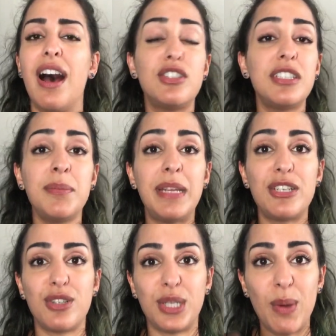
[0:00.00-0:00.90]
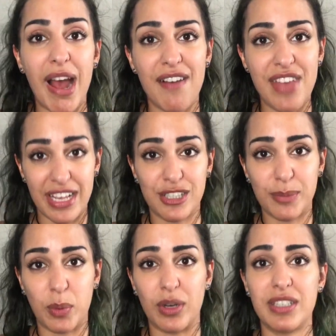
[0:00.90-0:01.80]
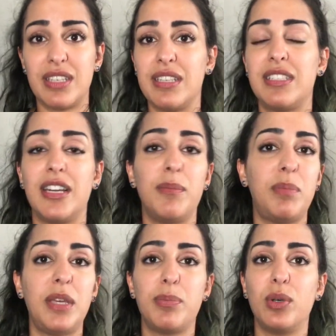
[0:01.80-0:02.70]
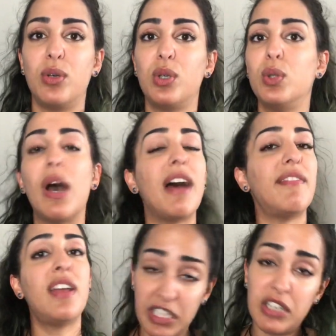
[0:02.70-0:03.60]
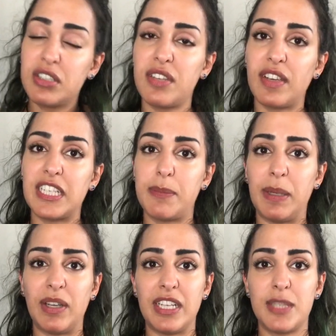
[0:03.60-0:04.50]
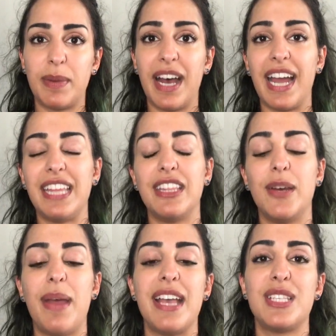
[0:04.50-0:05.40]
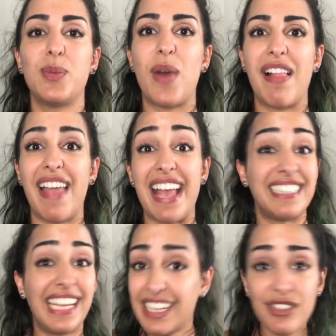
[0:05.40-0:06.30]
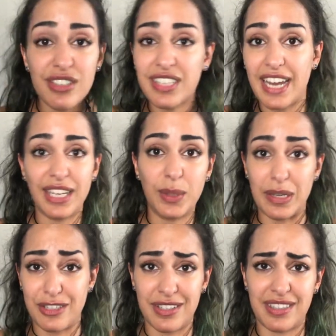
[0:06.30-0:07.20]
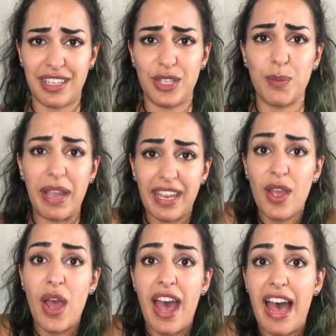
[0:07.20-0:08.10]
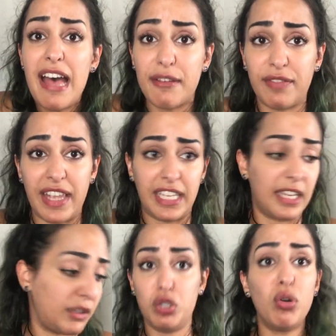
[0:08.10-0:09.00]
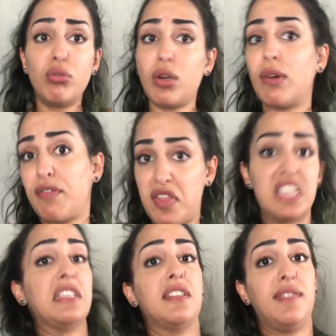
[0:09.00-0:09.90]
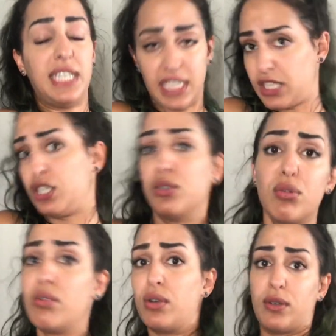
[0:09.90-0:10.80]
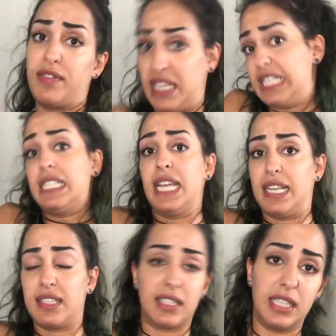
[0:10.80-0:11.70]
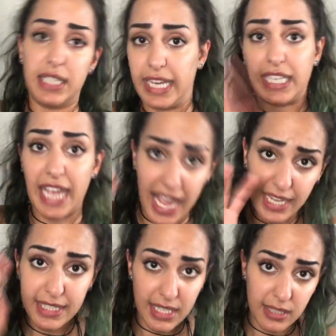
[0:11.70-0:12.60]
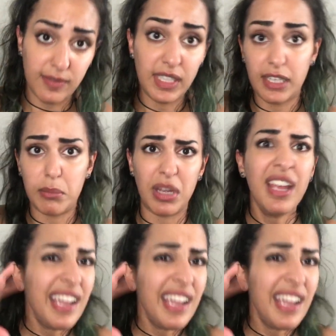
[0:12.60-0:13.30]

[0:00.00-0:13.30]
just to make sure you have that support system, people who have years of experience behind them, as well as answers to any questions that you might have. Like, you don't know if this is vegan, you don't know if this tastes good, like, yeah, it says vegan, but